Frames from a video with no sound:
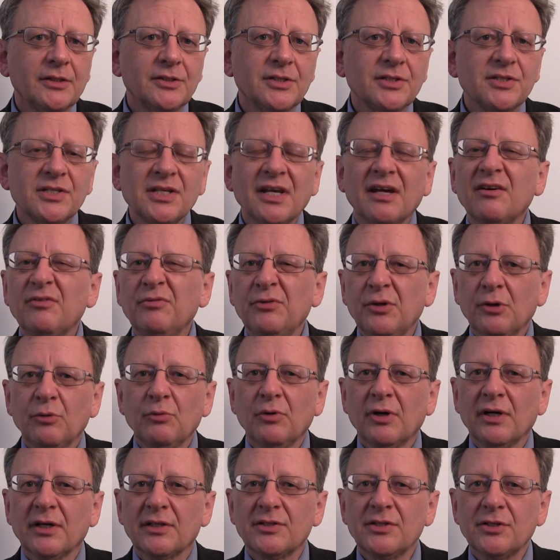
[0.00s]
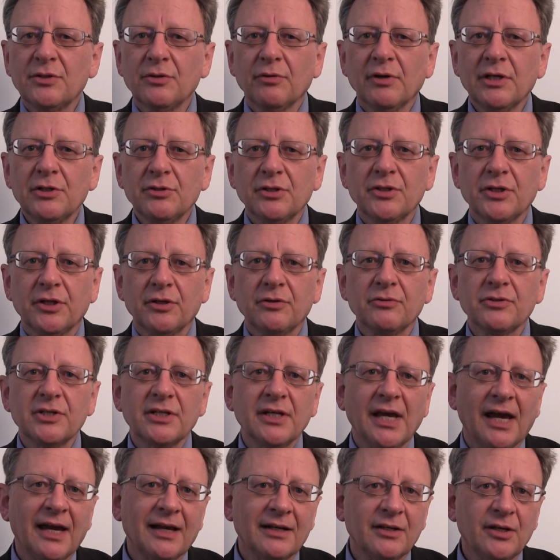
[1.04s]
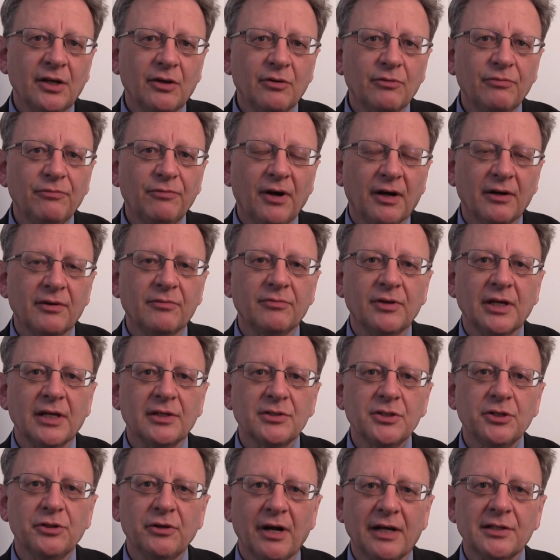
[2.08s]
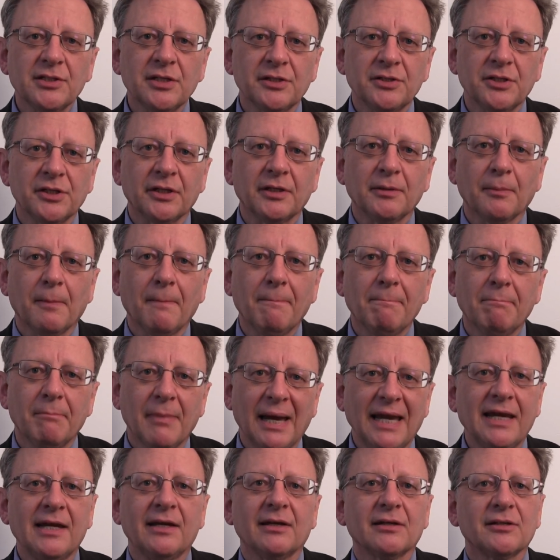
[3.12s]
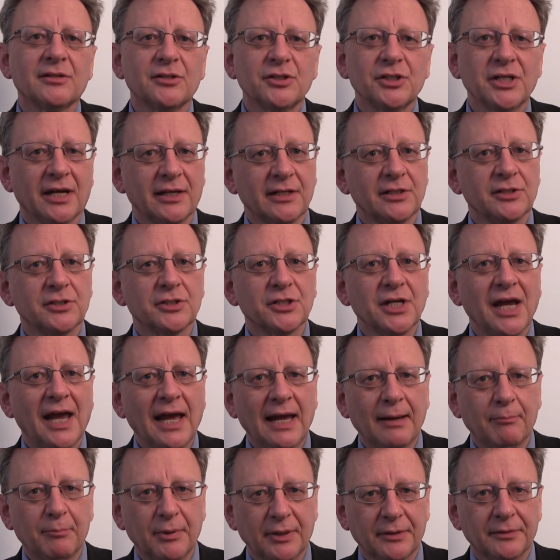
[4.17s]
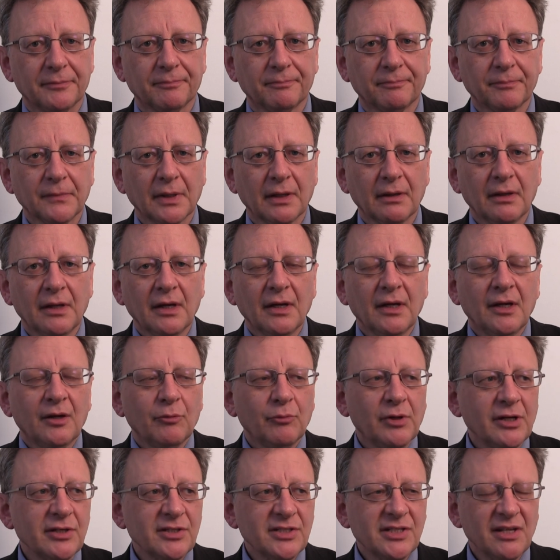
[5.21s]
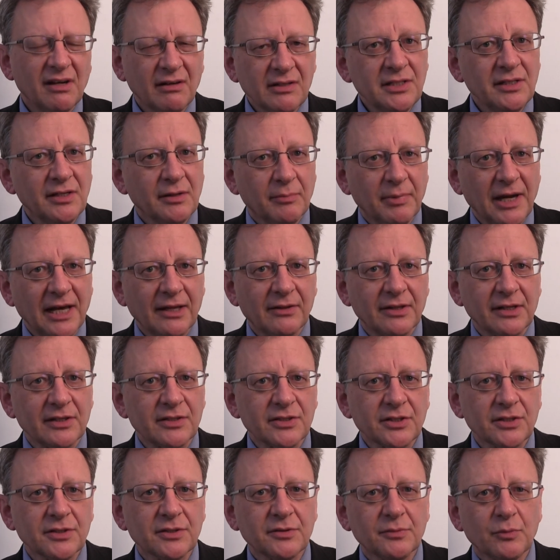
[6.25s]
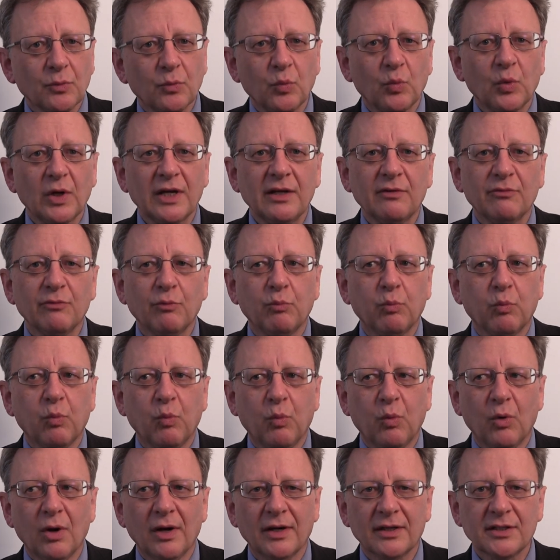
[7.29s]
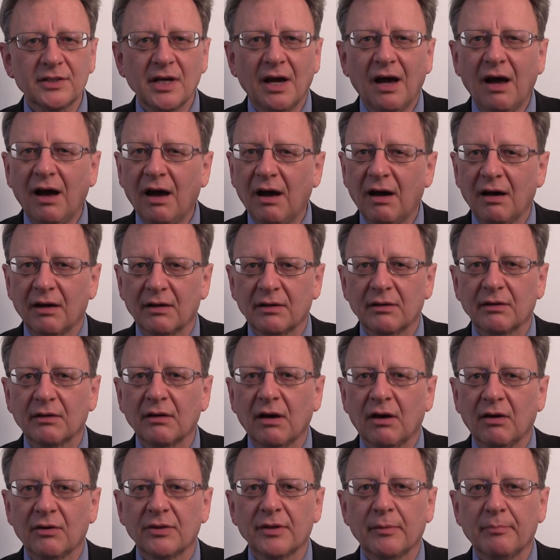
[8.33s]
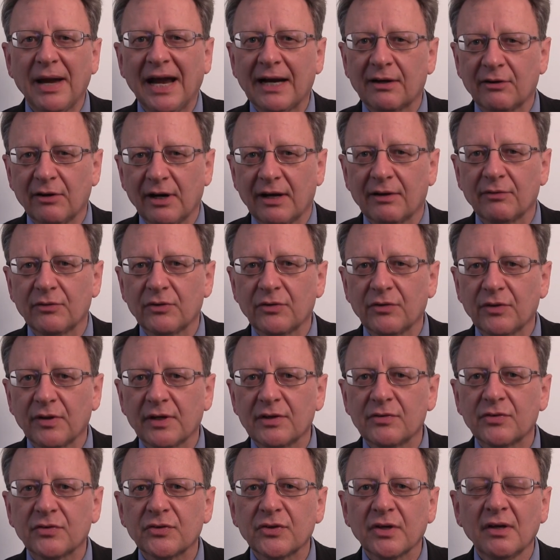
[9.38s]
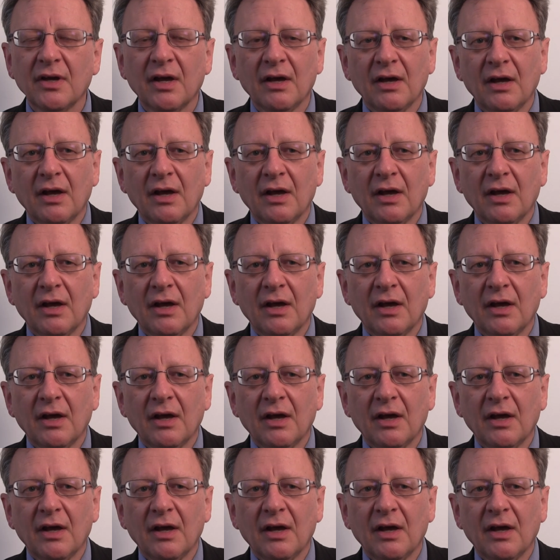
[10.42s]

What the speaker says: to say a few words to introduce our new five-year strategy, Make Change Happen. We're excited about this. We've worked hard on the background to this,